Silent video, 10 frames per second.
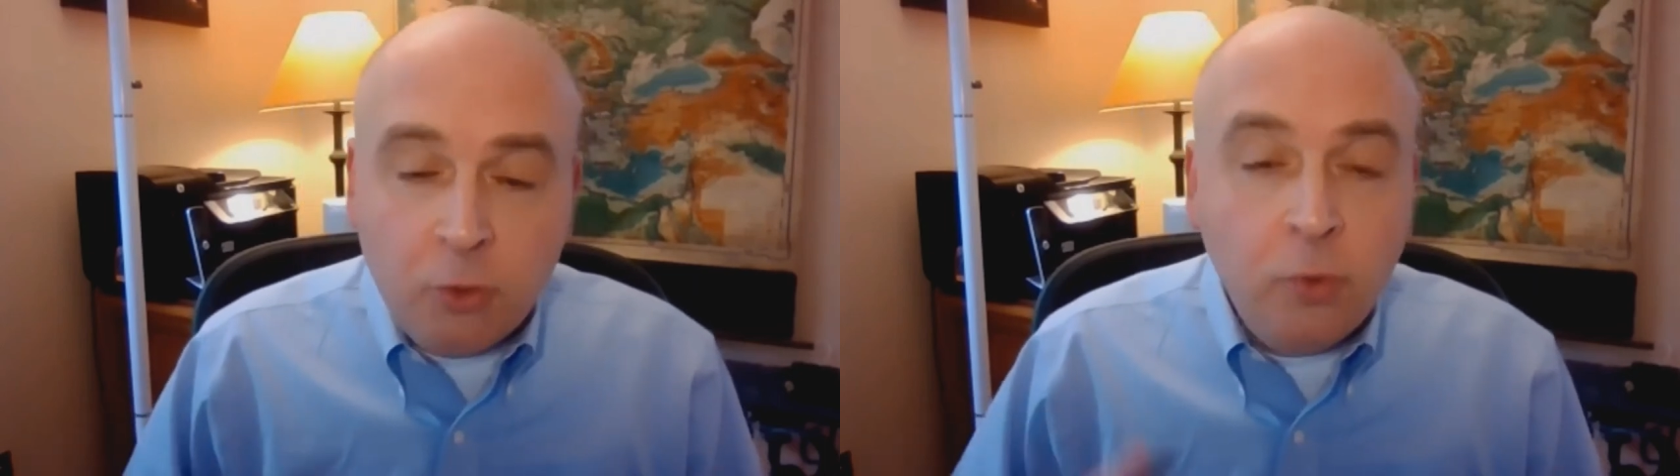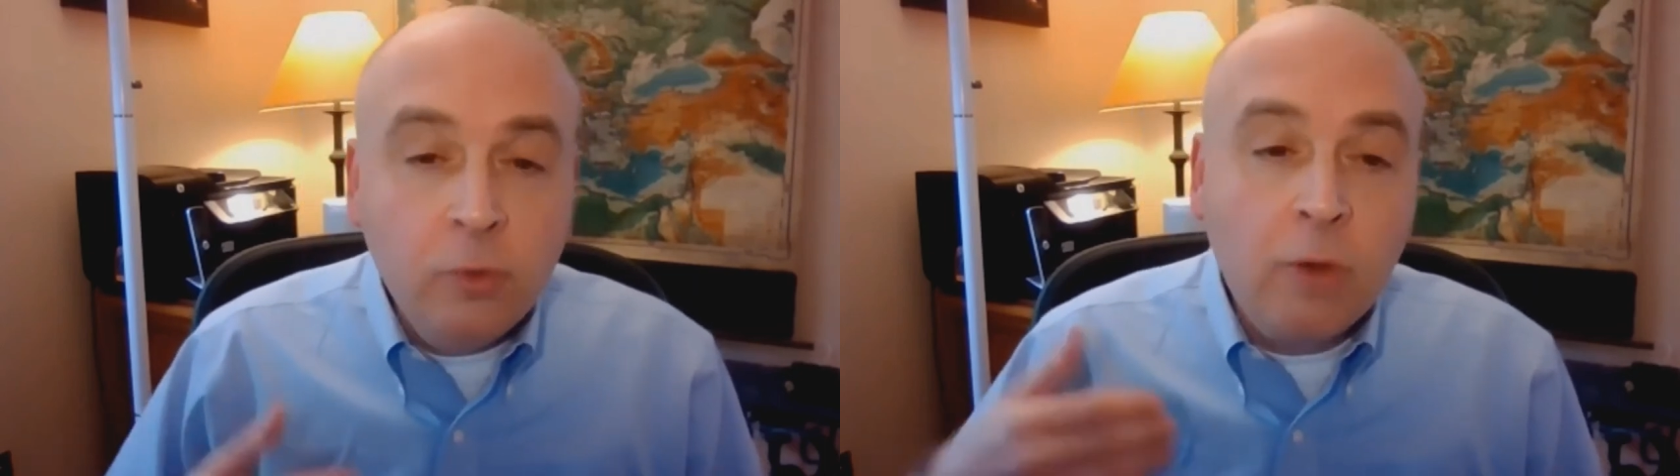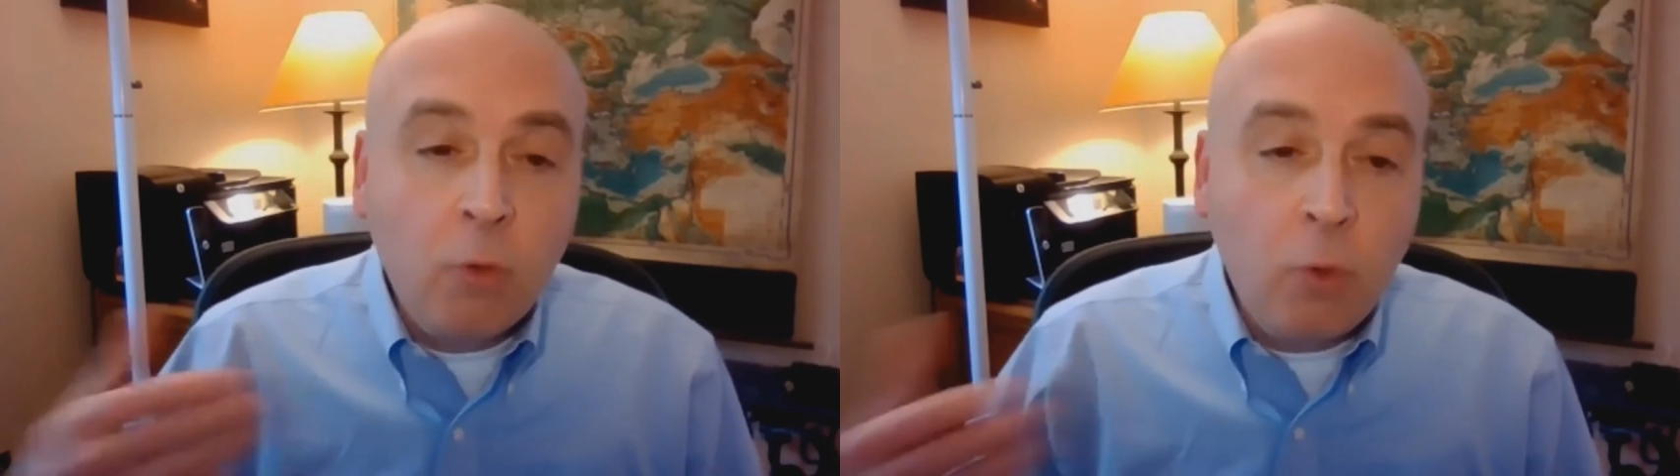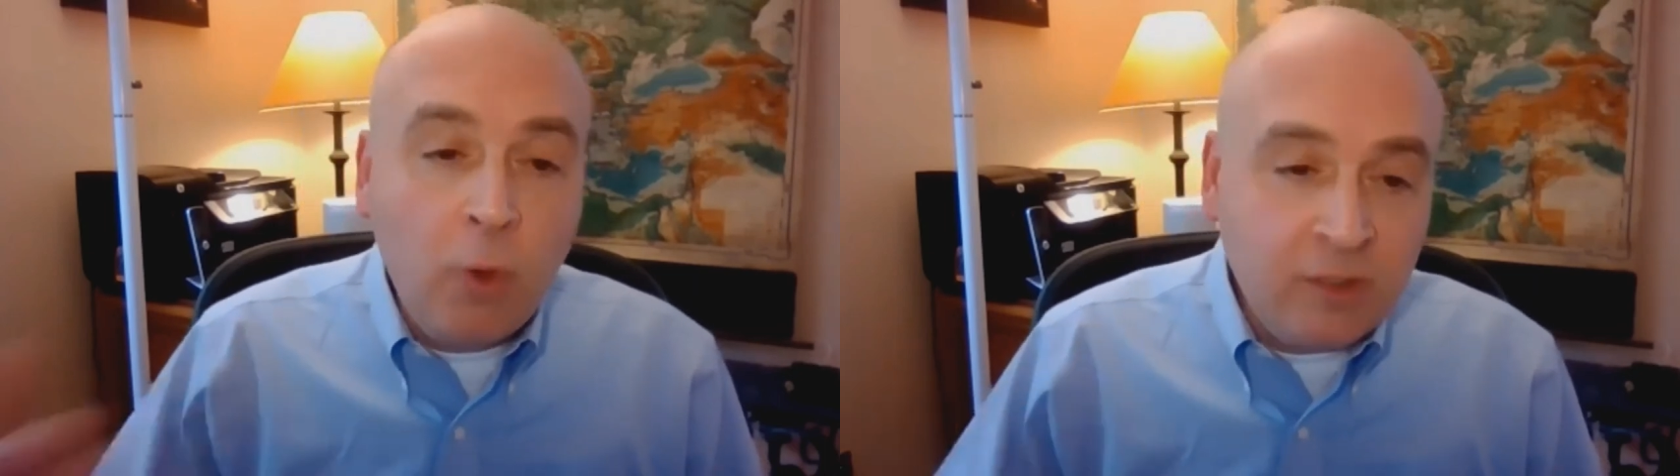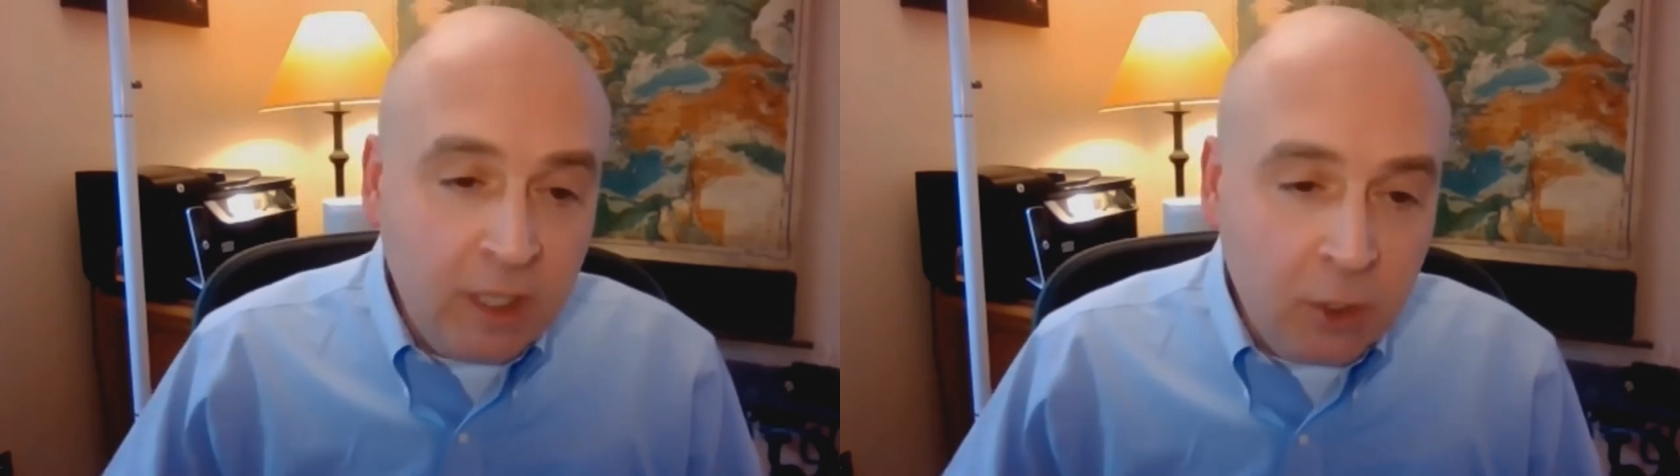to
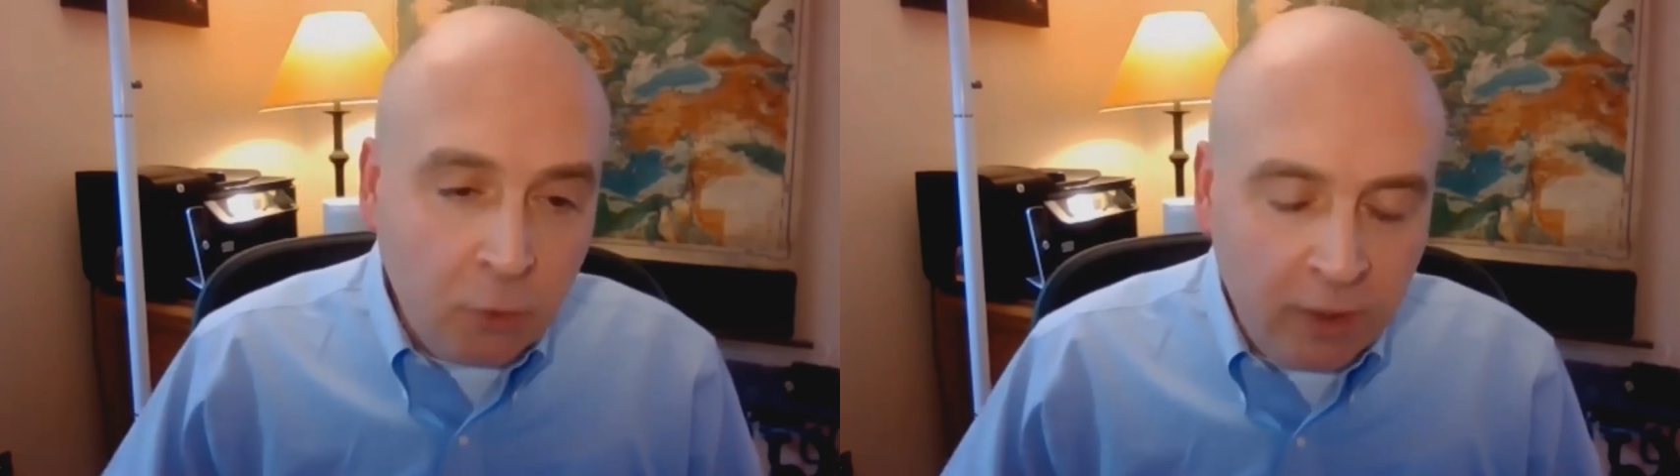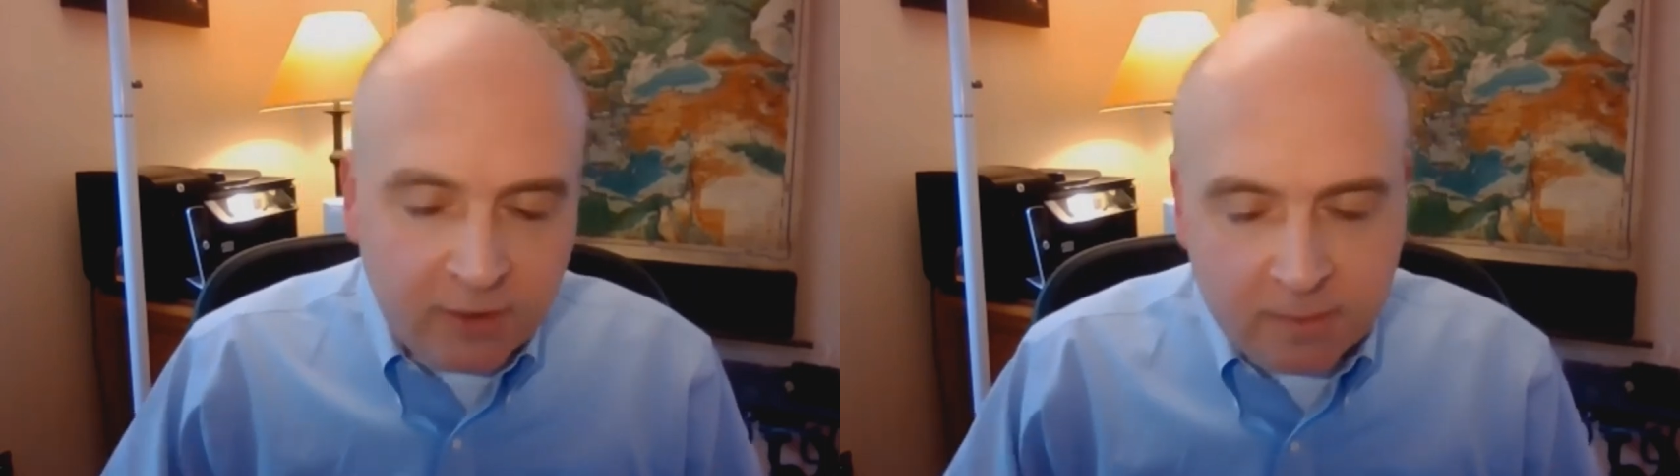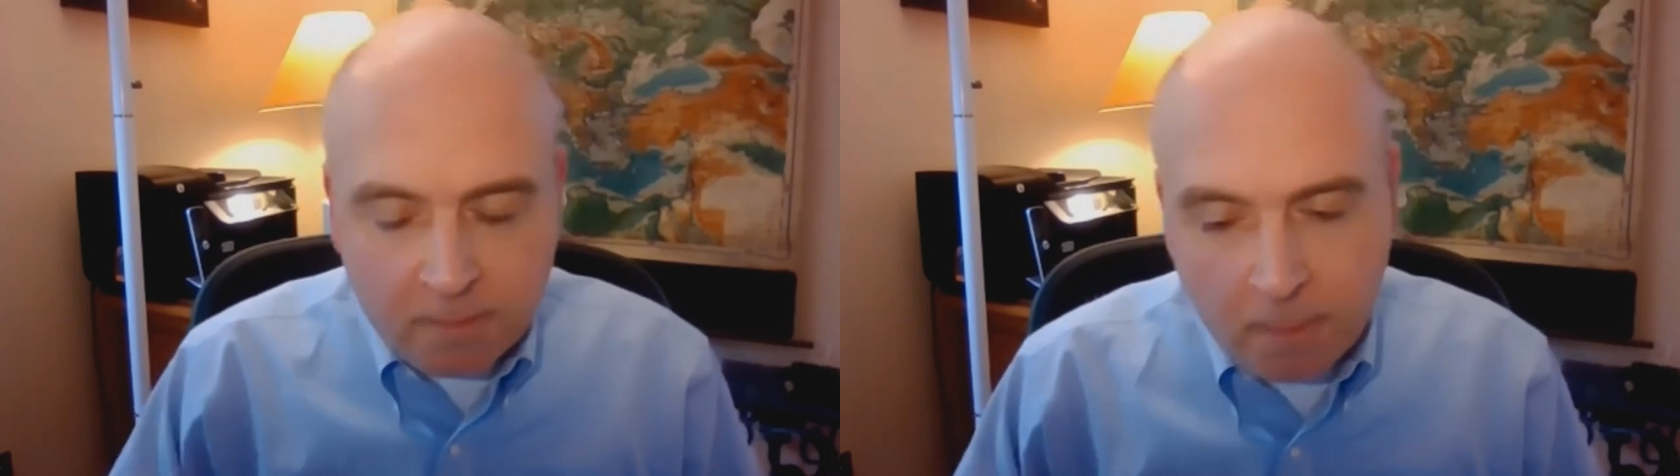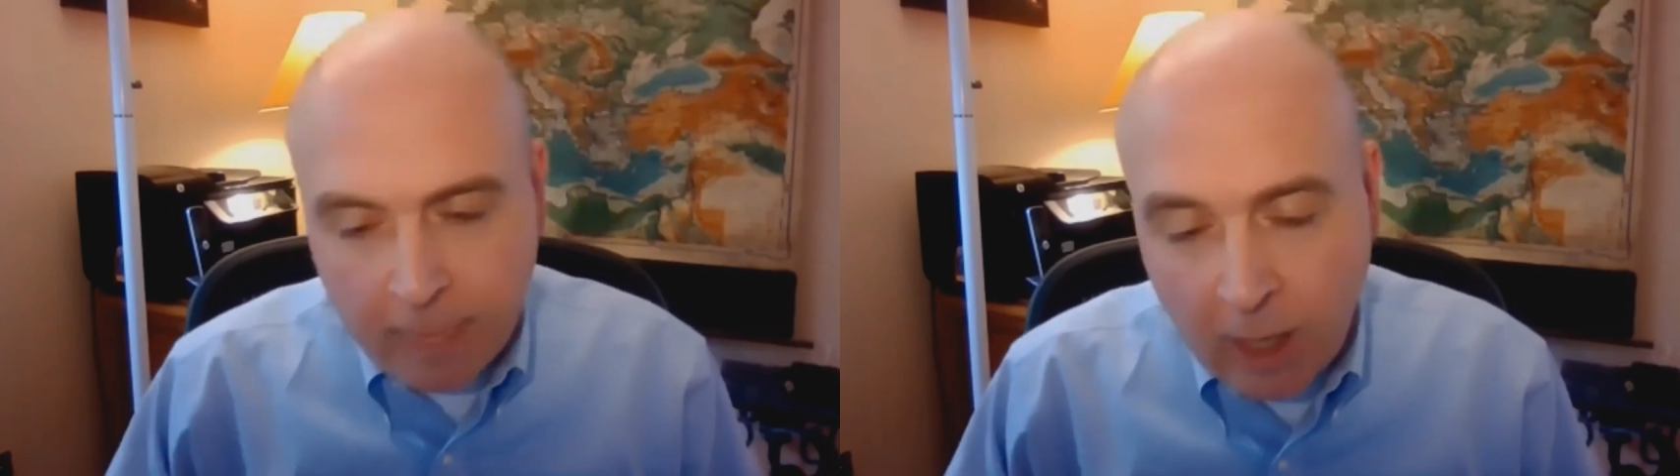request an increase.